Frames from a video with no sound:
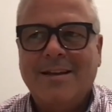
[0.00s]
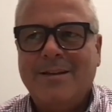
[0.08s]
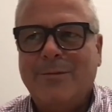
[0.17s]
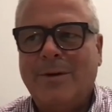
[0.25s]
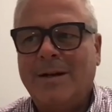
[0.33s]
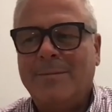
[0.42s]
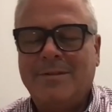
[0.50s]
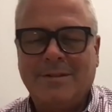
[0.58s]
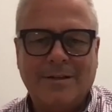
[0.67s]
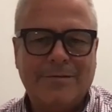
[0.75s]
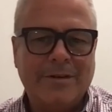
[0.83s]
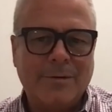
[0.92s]
when I'm
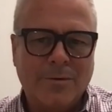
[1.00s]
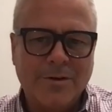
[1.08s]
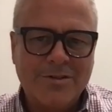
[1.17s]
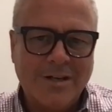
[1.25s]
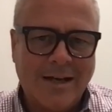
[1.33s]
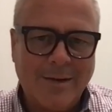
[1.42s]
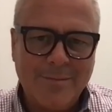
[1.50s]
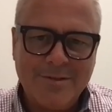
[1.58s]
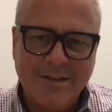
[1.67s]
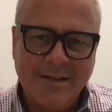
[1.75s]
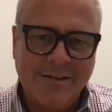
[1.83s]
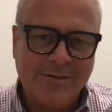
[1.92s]
delivering workshops
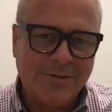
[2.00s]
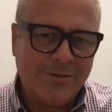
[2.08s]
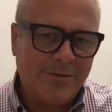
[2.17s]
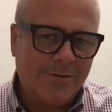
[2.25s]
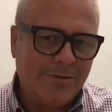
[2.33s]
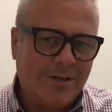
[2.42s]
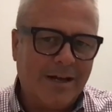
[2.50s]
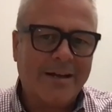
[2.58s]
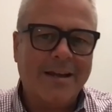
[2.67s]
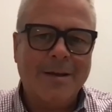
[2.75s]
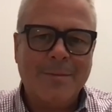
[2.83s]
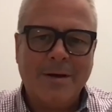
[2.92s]
uh, or, or
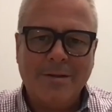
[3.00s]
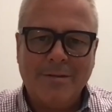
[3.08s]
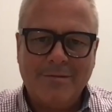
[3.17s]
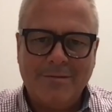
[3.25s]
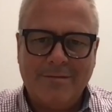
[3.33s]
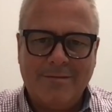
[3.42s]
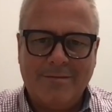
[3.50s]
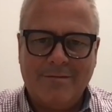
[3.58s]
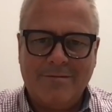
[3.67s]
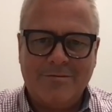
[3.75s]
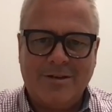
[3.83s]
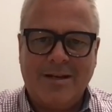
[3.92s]
talking about
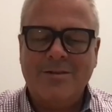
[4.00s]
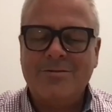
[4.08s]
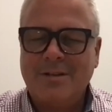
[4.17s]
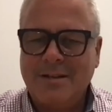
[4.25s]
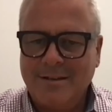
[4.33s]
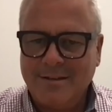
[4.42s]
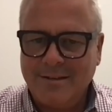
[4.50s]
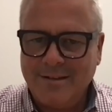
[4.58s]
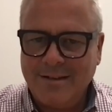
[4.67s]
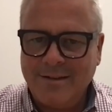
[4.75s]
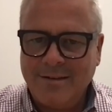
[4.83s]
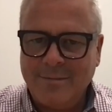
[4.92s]
changing
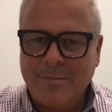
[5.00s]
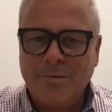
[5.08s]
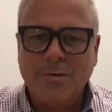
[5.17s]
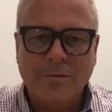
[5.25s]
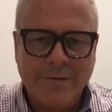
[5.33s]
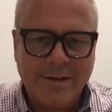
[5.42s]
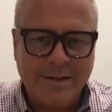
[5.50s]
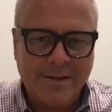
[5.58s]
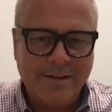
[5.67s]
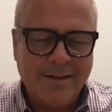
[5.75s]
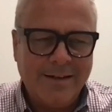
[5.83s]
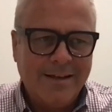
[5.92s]
and
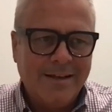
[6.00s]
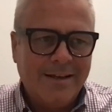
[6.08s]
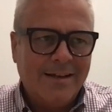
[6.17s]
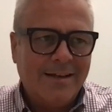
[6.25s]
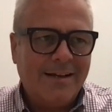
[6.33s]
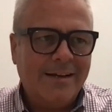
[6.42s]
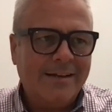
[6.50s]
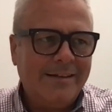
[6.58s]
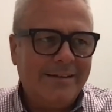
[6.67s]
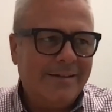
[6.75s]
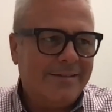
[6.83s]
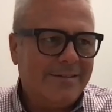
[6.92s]
improving, I
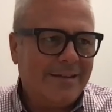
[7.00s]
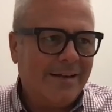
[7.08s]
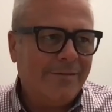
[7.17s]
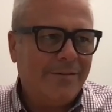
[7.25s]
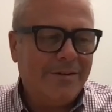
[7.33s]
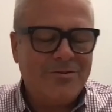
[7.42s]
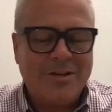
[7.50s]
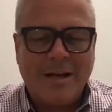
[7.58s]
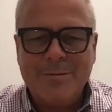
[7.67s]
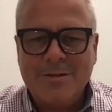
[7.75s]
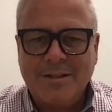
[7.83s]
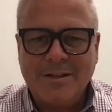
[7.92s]
it's I it's
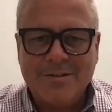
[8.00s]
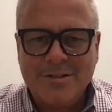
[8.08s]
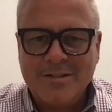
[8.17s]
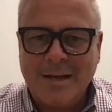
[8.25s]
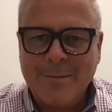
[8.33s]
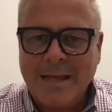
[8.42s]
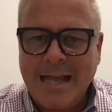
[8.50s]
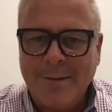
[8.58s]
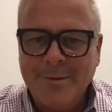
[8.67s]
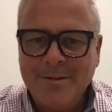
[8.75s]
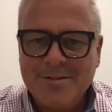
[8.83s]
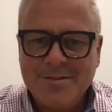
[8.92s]
James Clear's Atomic
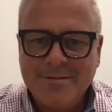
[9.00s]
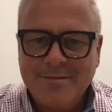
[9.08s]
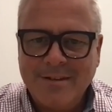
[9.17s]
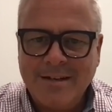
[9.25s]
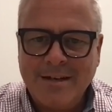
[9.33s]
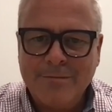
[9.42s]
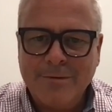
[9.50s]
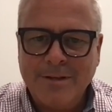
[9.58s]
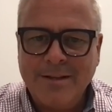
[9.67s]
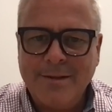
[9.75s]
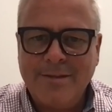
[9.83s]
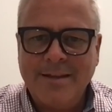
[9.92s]
Habits, and I
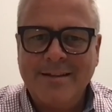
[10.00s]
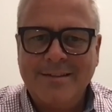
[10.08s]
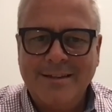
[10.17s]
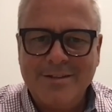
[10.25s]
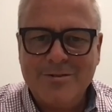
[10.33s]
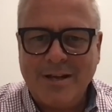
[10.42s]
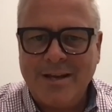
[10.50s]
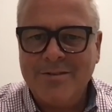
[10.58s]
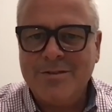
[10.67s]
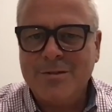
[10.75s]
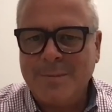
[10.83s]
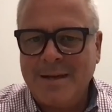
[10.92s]
really think that
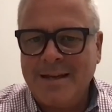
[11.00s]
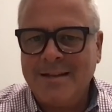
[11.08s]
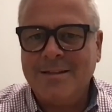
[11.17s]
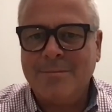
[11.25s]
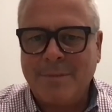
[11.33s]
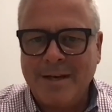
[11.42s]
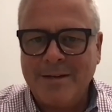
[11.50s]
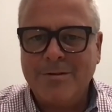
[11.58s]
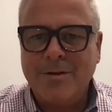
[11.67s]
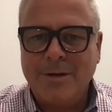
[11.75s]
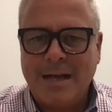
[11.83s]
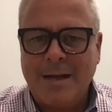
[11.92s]
change is made at the
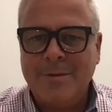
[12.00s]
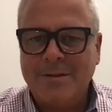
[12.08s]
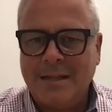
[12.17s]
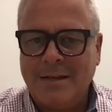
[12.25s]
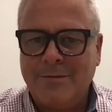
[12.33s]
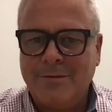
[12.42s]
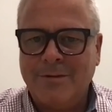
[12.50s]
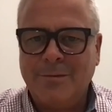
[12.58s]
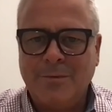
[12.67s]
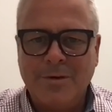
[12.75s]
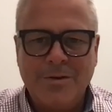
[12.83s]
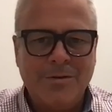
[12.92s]
micro habit level
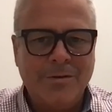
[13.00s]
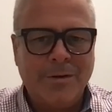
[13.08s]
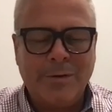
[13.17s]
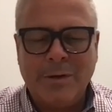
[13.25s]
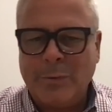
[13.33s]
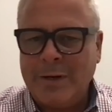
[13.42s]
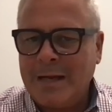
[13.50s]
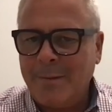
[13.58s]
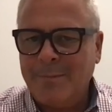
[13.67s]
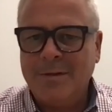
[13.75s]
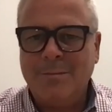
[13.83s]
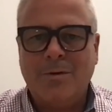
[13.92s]
and what you're doing when you wake
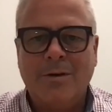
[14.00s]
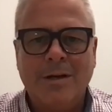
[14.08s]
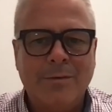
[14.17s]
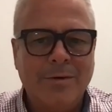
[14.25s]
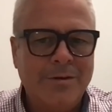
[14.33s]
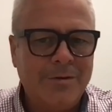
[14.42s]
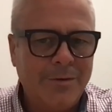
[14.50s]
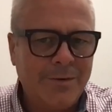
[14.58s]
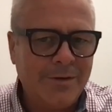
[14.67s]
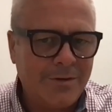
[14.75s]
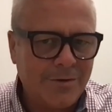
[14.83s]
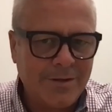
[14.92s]
up in the morning, what you're
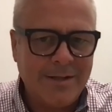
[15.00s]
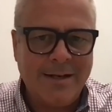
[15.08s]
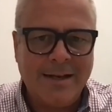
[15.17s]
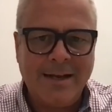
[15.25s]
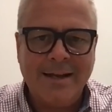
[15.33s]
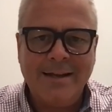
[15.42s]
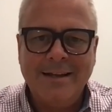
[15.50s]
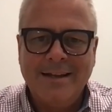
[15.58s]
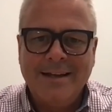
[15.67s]
doing during the day,